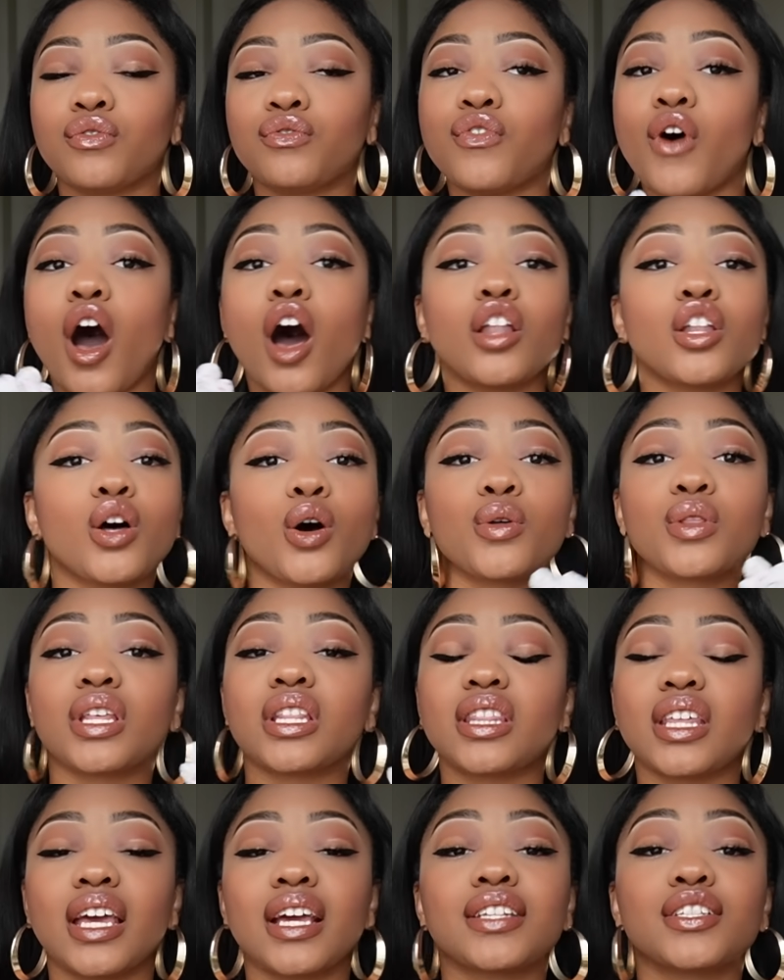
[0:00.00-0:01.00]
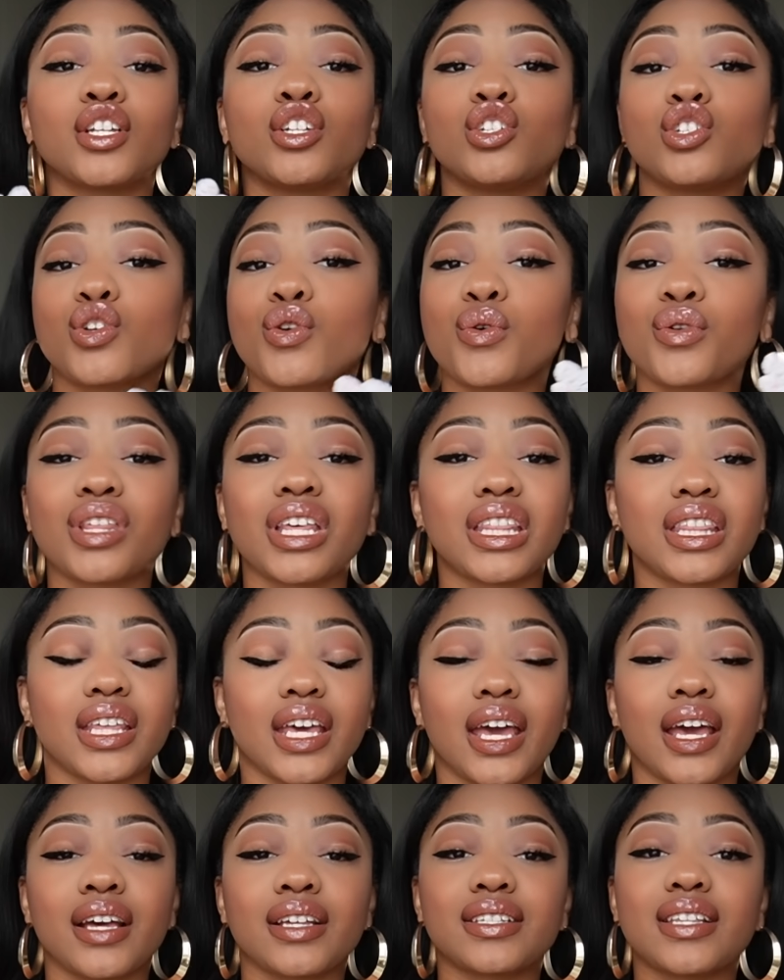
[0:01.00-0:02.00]
follow the things and do the
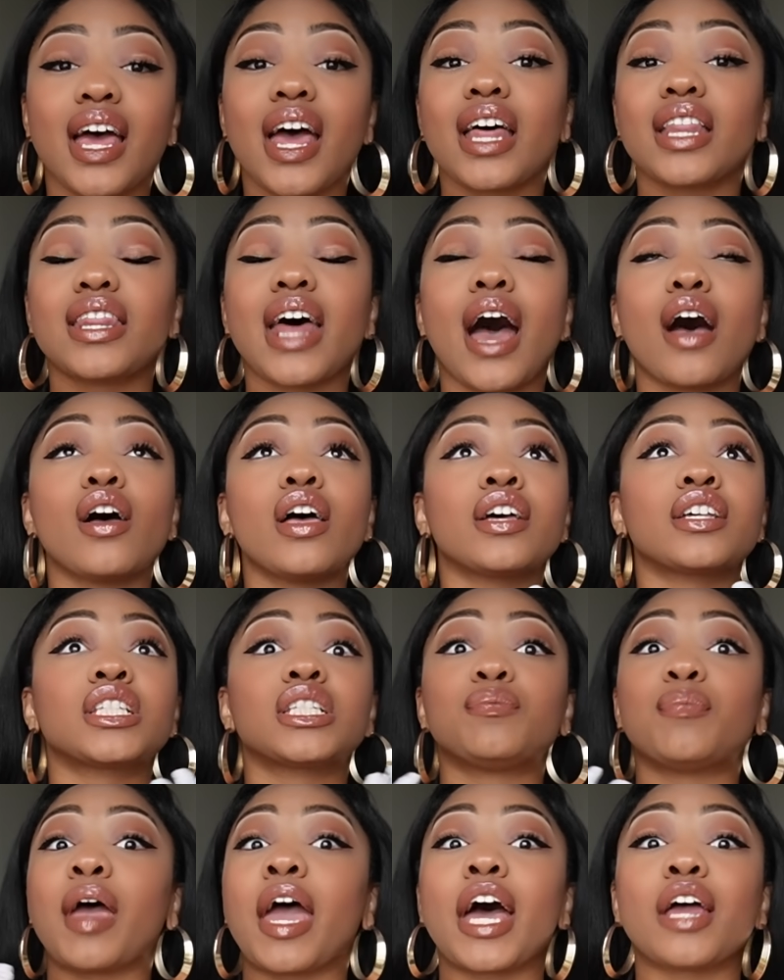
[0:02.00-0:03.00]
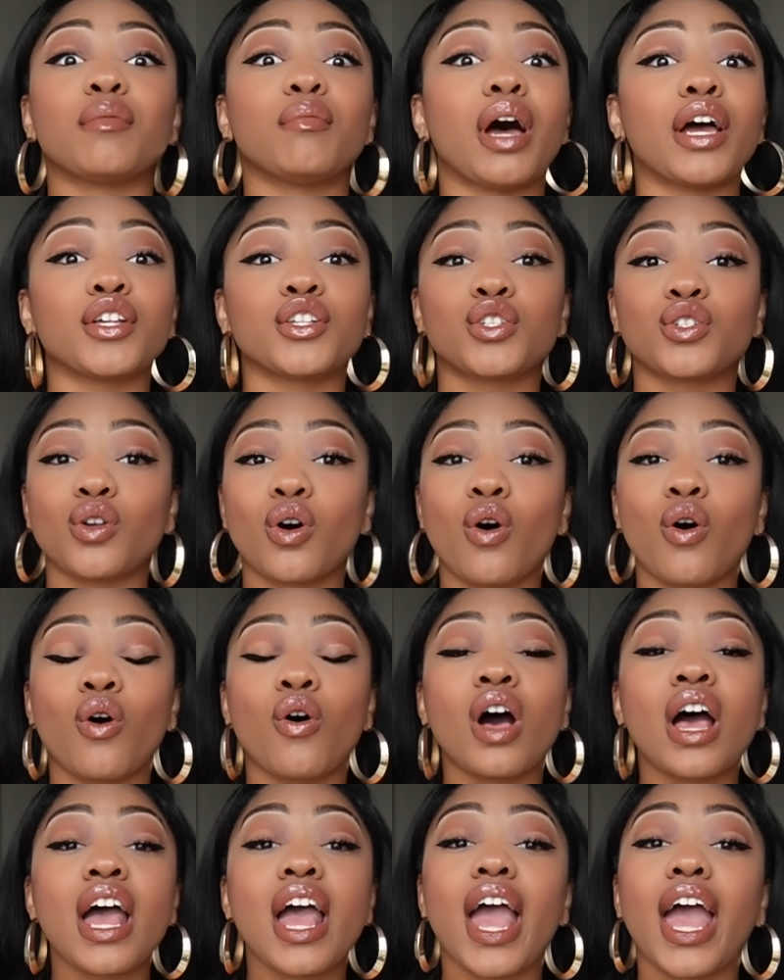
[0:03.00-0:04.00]
things that expand my soul.